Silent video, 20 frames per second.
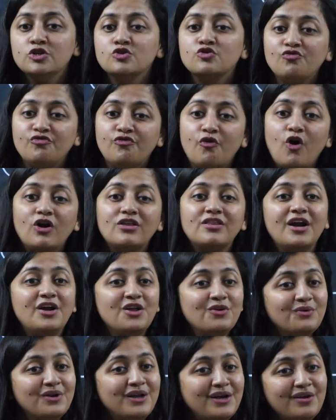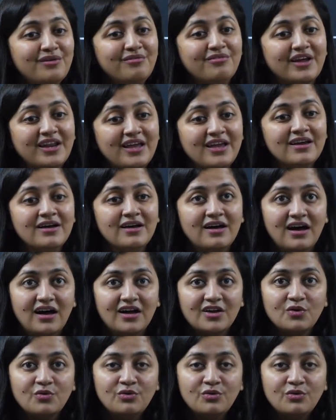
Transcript: so for that you need a very uh,